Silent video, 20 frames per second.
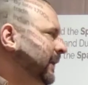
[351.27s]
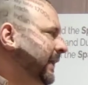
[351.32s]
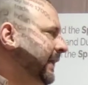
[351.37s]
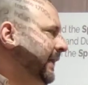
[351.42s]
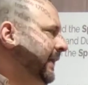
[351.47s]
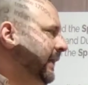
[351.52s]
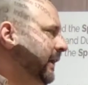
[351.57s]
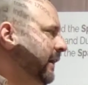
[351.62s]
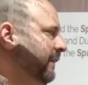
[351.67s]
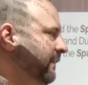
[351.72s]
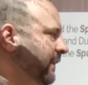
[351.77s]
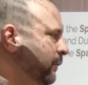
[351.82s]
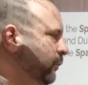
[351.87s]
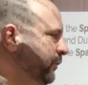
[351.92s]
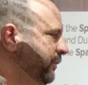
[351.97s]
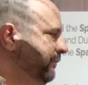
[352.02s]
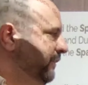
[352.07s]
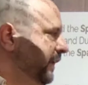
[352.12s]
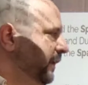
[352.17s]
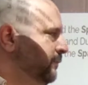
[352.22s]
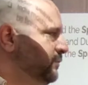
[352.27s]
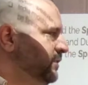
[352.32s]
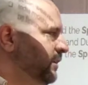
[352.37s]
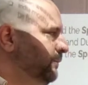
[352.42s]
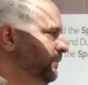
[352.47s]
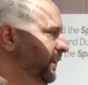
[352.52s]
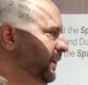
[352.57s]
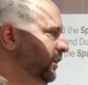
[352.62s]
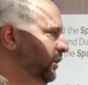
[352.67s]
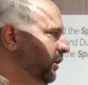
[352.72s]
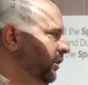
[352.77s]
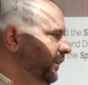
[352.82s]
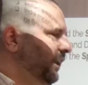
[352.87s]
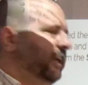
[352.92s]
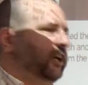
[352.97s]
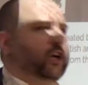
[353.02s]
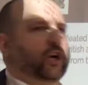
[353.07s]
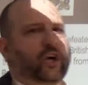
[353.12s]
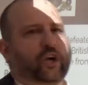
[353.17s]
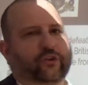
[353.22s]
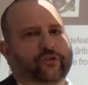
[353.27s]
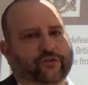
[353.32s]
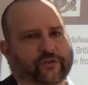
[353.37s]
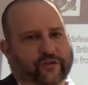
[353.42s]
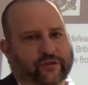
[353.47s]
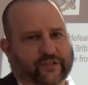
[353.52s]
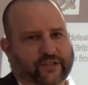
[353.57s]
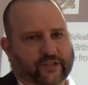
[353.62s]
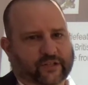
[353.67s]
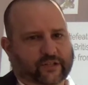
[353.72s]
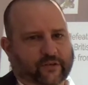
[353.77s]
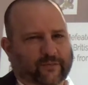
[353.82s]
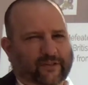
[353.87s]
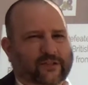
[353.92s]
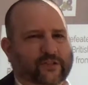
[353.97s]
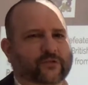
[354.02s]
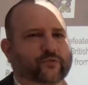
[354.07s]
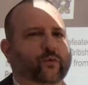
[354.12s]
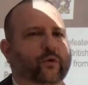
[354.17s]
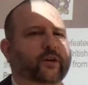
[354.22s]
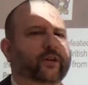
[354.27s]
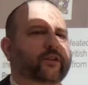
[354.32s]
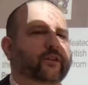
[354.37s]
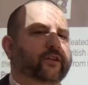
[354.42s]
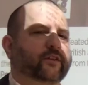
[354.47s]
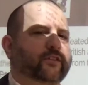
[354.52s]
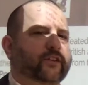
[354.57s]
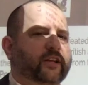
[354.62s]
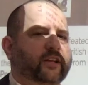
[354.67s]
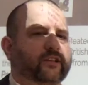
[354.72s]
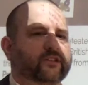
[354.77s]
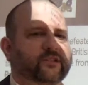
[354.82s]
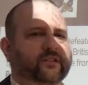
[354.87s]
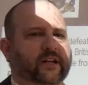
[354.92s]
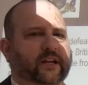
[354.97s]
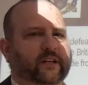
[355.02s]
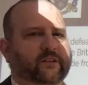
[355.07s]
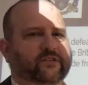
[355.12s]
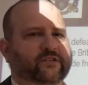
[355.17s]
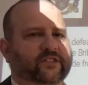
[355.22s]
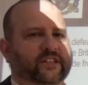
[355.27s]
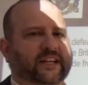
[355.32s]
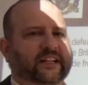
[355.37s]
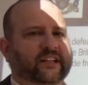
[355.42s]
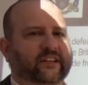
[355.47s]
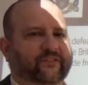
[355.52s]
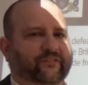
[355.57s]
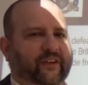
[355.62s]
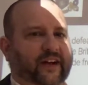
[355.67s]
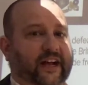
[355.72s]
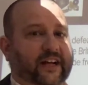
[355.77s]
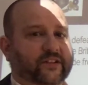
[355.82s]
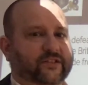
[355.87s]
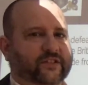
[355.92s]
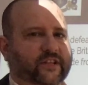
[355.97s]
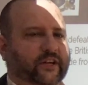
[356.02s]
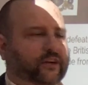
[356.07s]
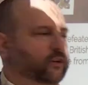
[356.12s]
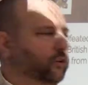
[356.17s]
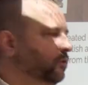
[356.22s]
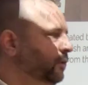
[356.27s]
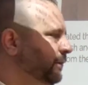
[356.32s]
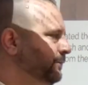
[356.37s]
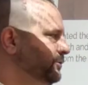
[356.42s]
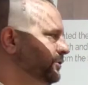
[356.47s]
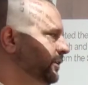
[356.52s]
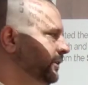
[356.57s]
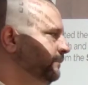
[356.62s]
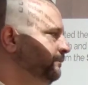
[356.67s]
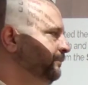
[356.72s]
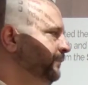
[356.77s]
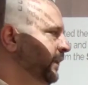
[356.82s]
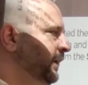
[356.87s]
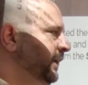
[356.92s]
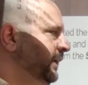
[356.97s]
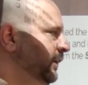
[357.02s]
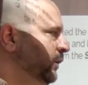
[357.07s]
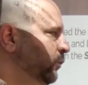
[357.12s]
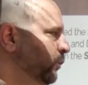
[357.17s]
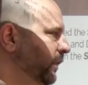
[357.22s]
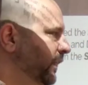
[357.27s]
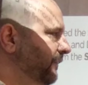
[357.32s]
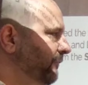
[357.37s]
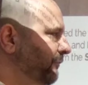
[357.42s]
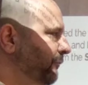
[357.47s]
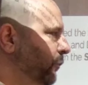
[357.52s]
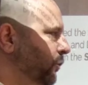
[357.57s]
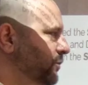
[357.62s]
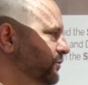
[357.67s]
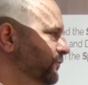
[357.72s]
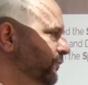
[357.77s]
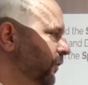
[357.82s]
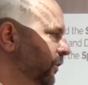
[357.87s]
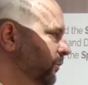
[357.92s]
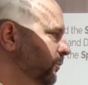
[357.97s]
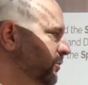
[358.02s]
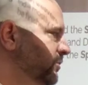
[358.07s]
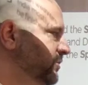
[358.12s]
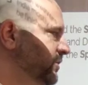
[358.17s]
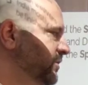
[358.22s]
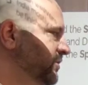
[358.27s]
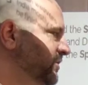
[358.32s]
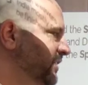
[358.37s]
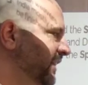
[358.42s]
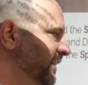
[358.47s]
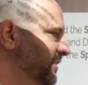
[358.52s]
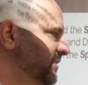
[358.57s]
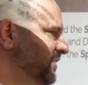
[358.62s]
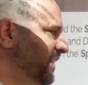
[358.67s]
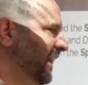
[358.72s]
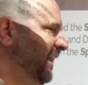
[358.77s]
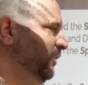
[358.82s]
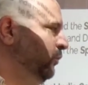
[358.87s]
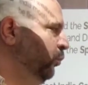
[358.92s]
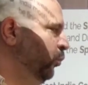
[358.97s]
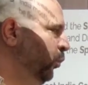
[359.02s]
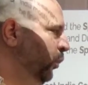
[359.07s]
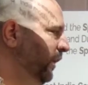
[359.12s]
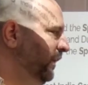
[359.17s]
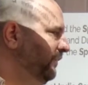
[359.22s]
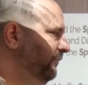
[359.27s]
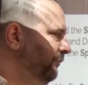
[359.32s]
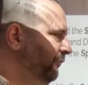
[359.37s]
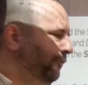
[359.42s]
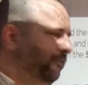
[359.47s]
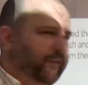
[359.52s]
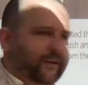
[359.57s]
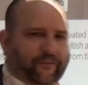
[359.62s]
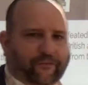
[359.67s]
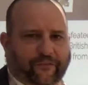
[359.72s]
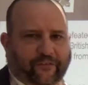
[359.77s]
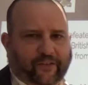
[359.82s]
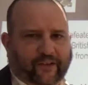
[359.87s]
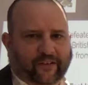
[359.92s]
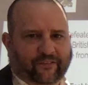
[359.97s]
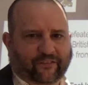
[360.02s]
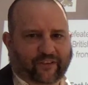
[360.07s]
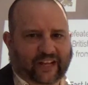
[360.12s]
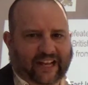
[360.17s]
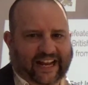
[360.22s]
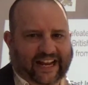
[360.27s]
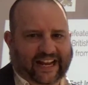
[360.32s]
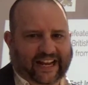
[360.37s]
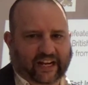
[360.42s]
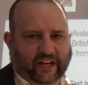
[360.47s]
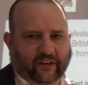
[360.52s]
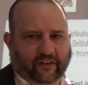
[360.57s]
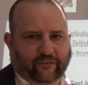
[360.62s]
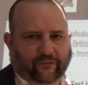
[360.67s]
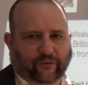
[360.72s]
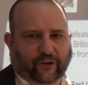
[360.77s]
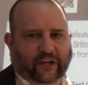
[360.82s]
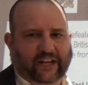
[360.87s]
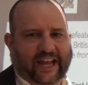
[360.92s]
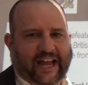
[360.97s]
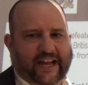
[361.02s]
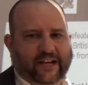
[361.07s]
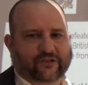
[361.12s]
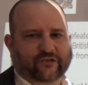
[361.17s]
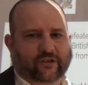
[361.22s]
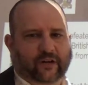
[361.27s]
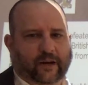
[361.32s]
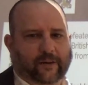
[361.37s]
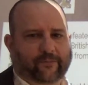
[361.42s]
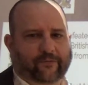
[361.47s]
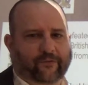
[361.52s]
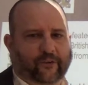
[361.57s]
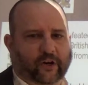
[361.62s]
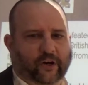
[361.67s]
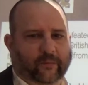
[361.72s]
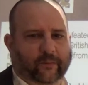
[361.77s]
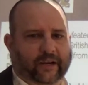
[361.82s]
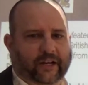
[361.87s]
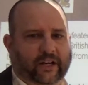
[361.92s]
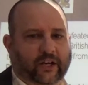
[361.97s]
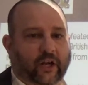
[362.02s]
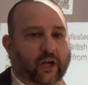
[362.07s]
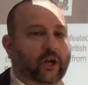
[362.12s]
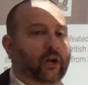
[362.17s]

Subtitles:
And they will develop something called a culture system. This is one of the things that signifies their corruption, where they force farmers to set aside 1/5 of land for cash crop farming